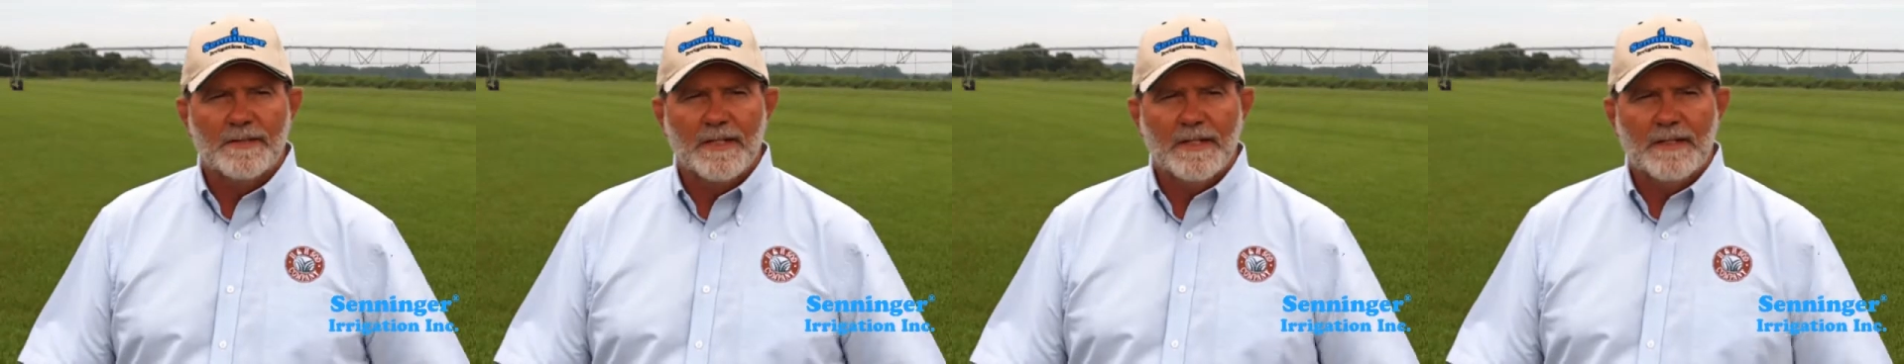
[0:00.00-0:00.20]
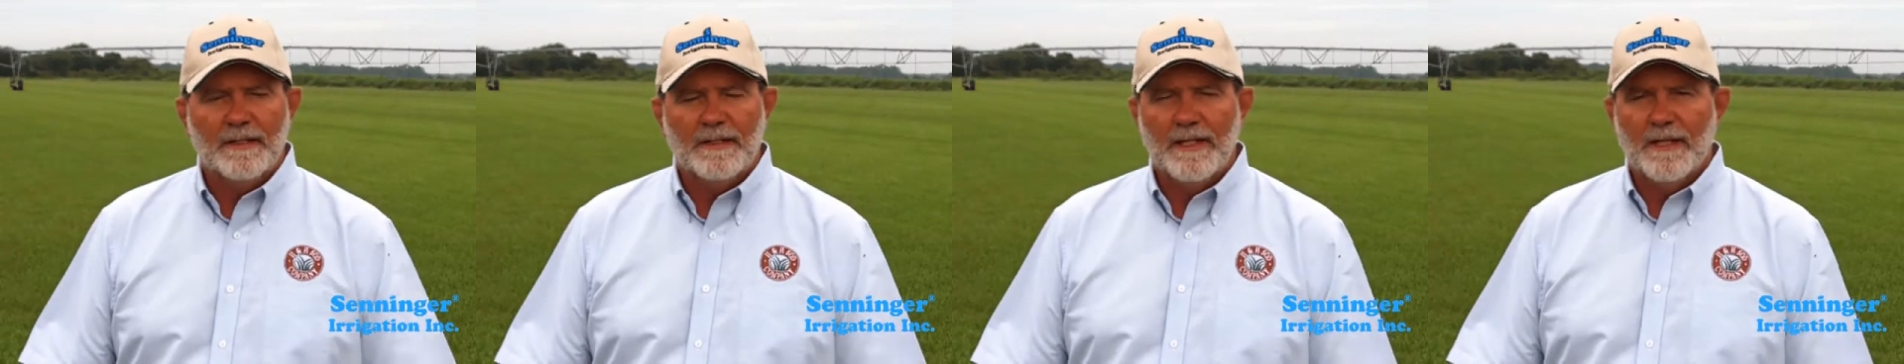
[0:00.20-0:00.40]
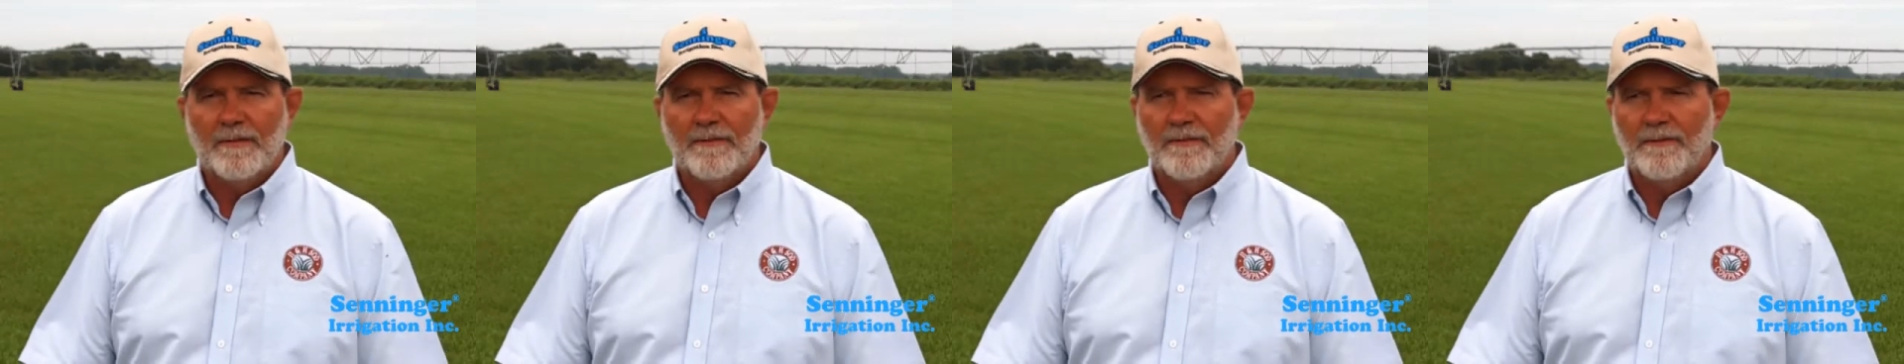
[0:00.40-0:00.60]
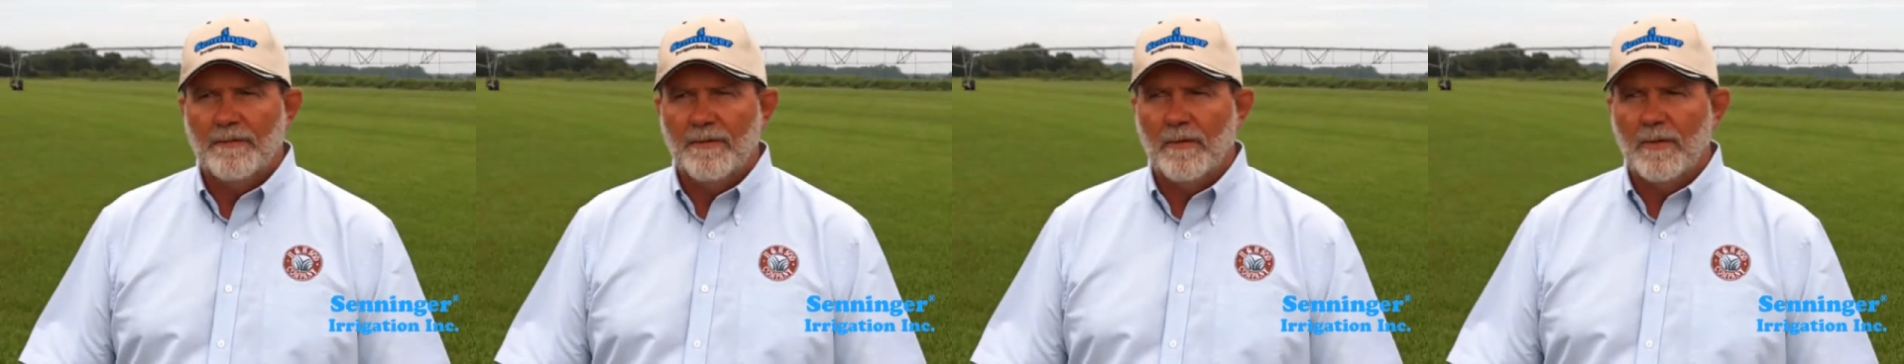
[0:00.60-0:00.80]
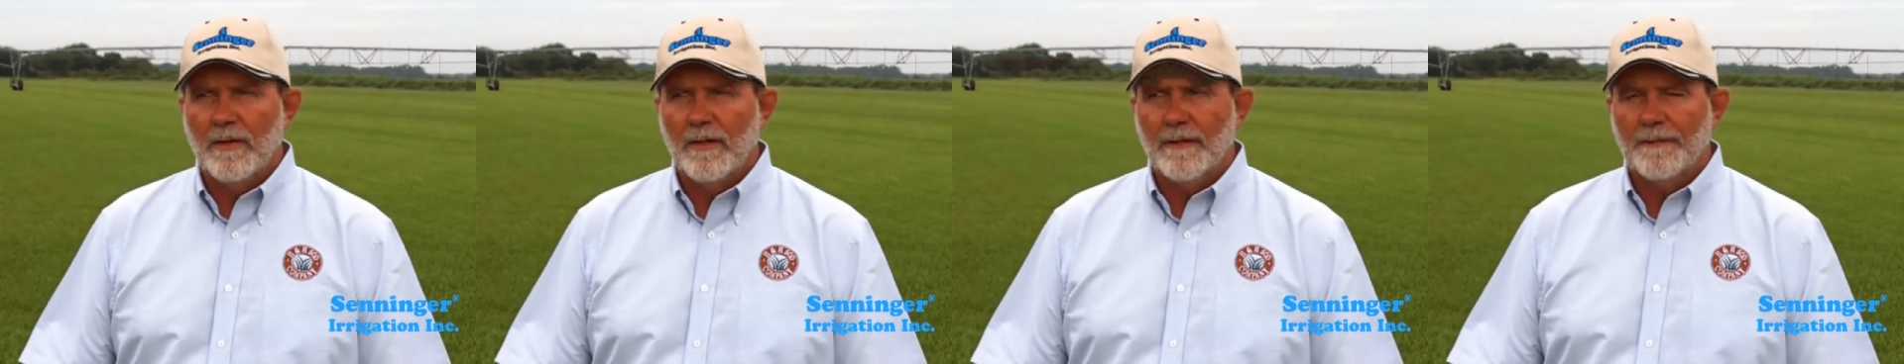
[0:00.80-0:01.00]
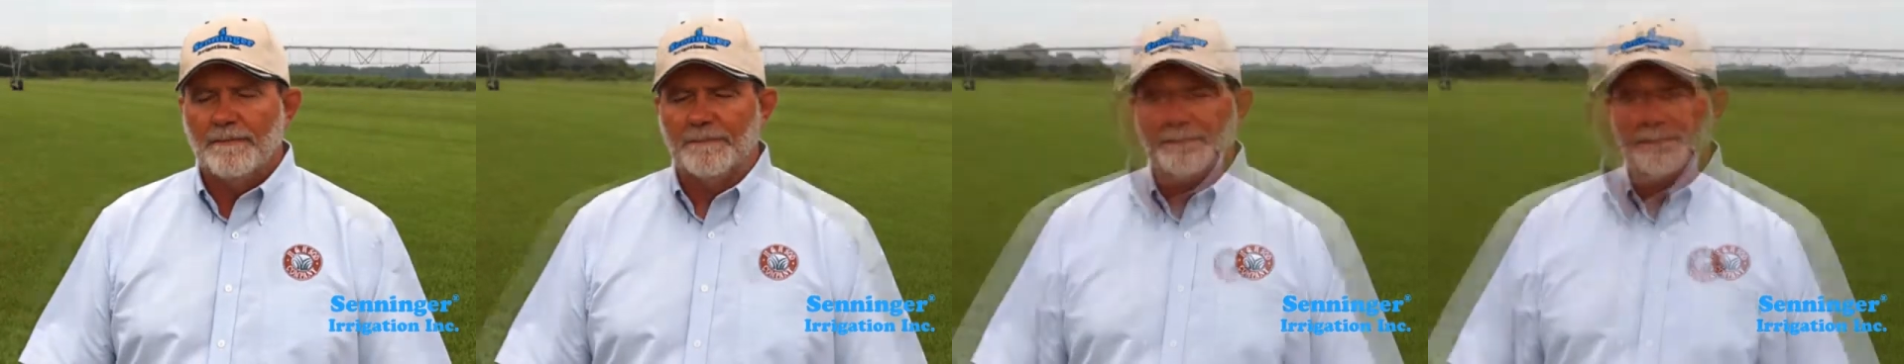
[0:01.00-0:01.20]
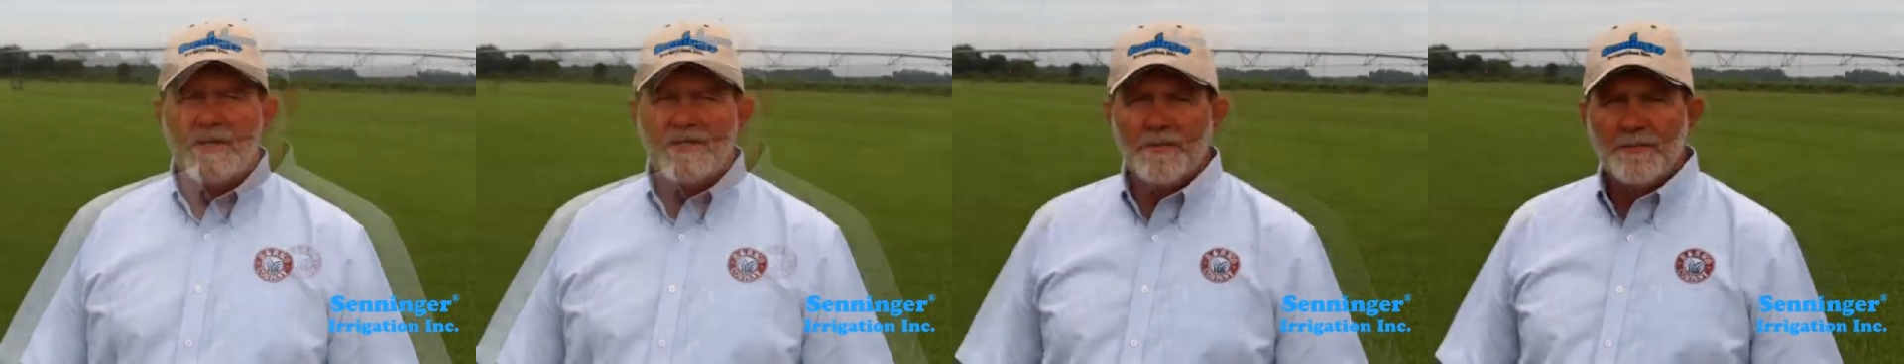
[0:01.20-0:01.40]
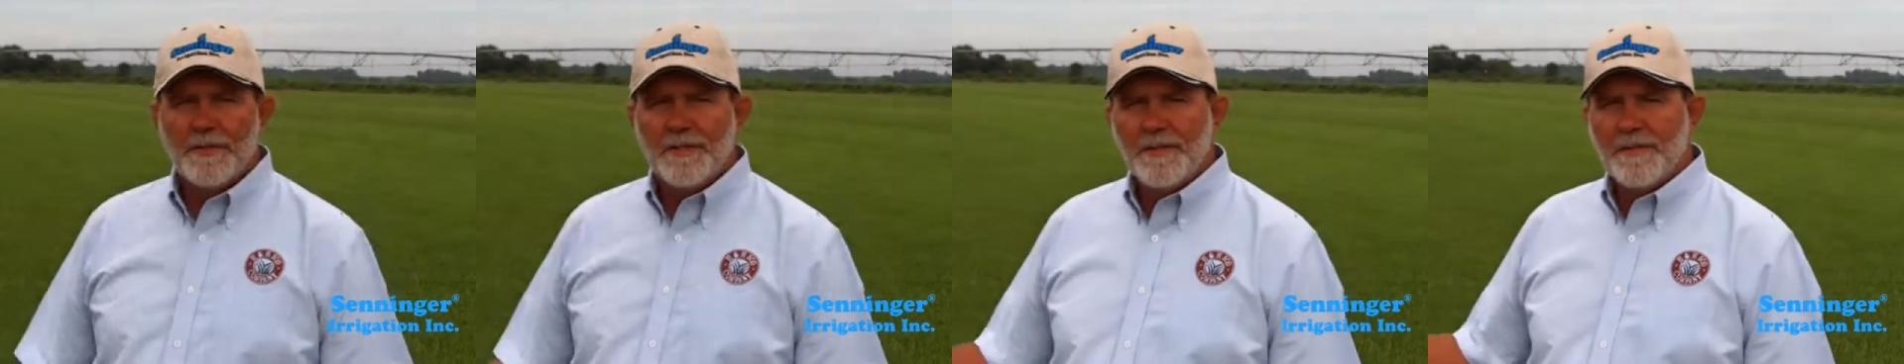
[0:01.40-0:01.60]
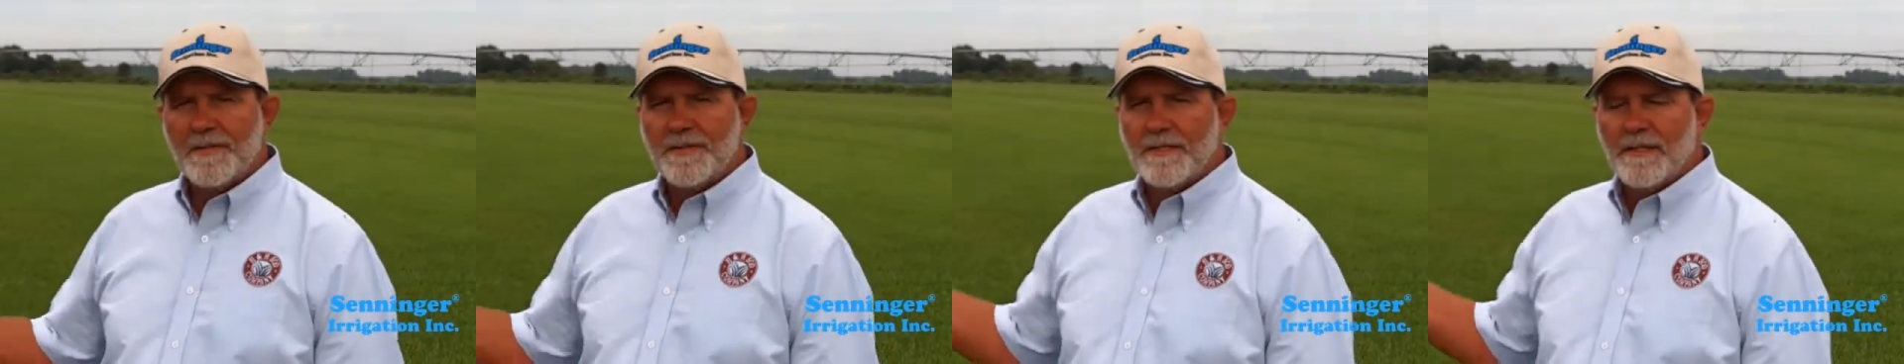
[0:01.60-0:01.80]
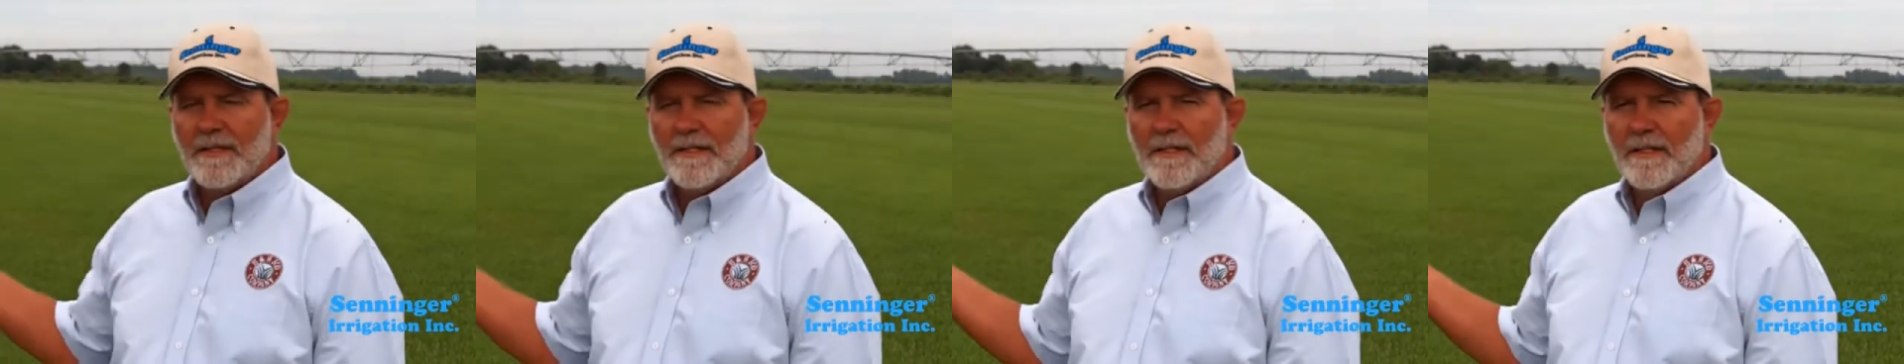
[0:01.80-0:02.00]
St. Cloud, Florida. The reason we use
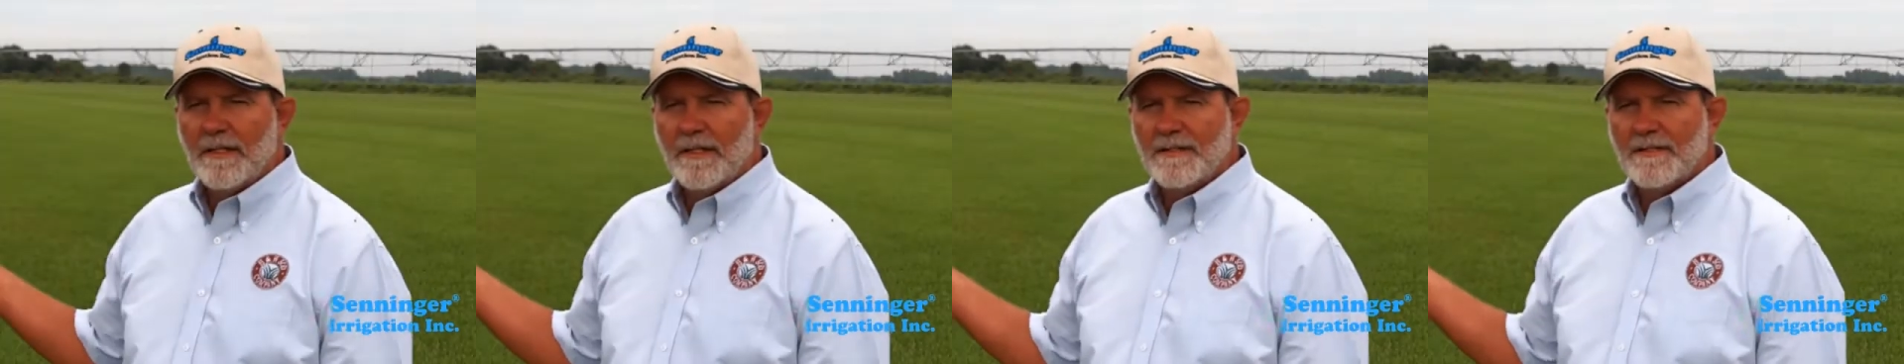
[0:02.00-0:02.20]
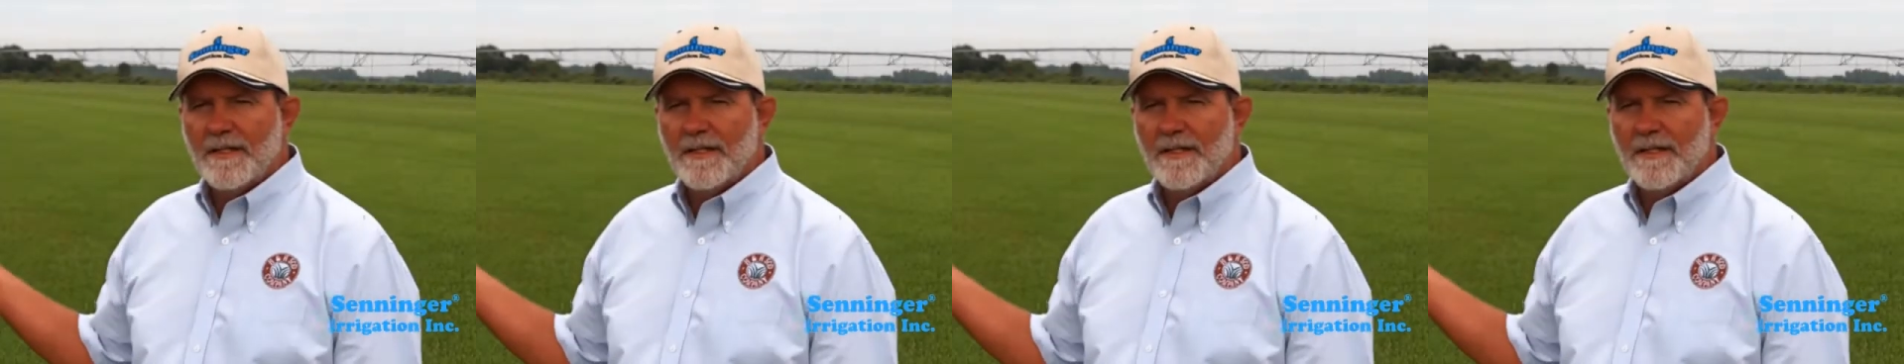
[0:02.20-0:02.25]
the